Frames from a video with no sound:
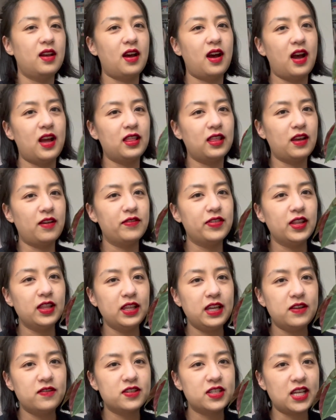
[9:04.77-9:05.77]
I love the
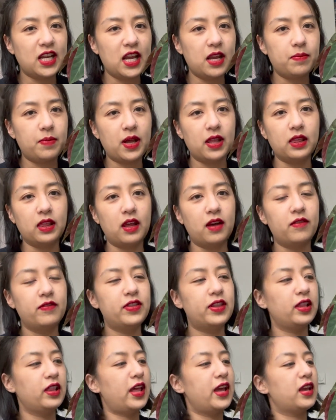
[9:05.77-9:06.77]
leaf shape. I love
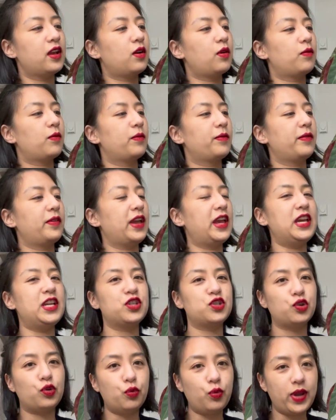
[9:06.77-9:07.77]
the like
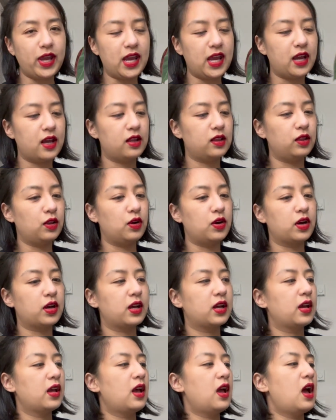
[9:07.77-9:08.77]
angel wing look.
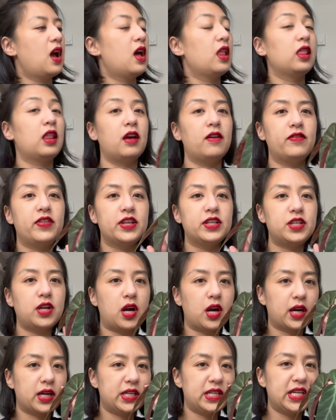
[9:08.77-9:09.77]
Love the
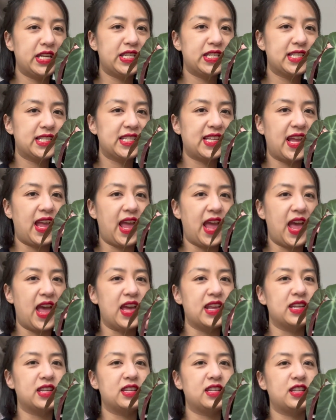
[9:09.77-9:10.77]
darkness
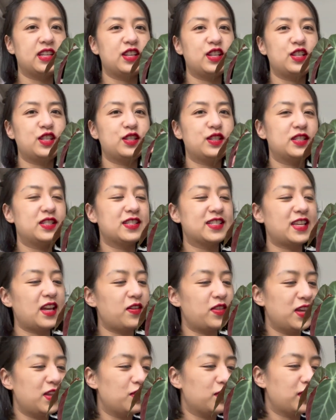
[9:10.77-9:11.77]
and just how
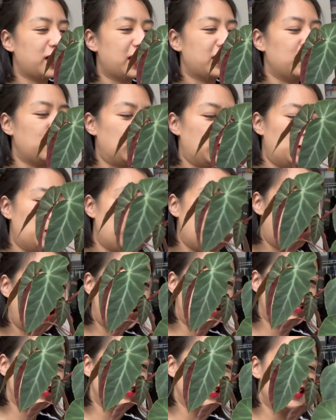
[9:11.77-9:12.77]
they look like little
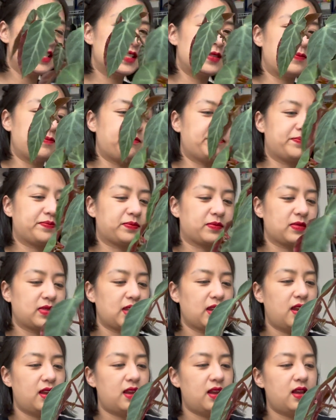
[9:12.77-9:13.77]
wings.
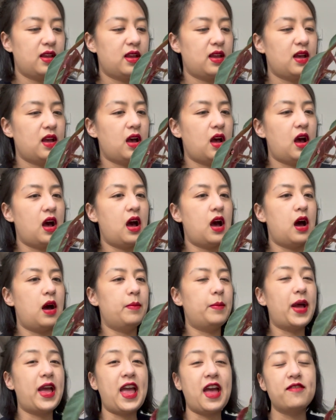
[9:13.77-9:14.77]

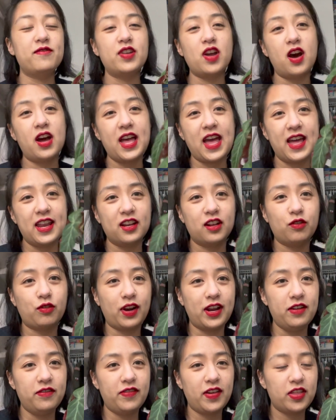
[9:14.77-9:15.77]
I have not had a
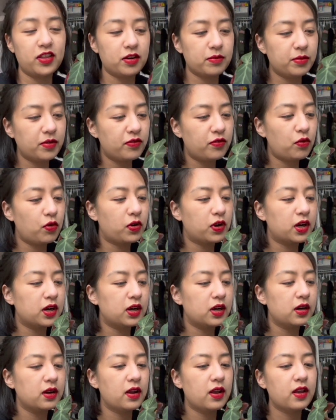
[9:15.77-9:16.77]
gray feather
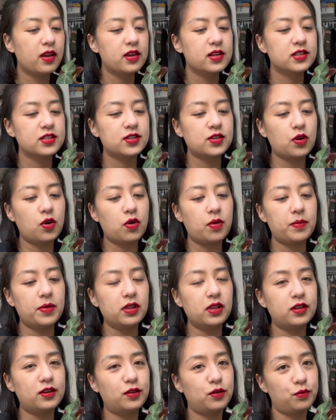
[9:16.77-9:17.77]
before, so I'm a
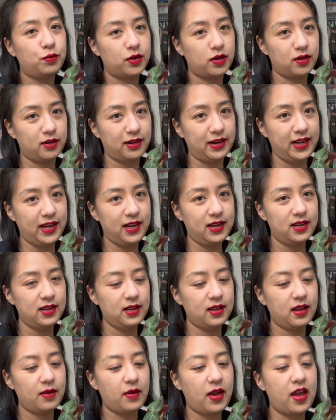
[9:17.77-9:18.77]
little worried.
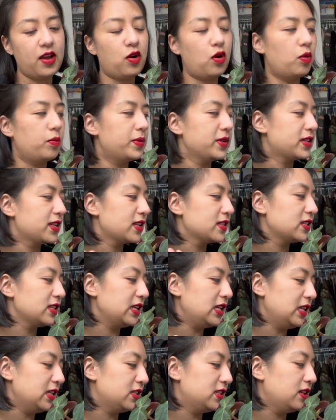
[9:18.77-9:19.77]
I hope it's as
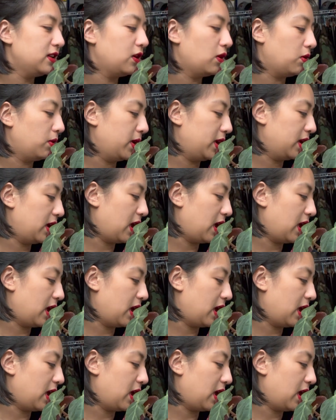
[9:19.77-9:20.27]
easygoing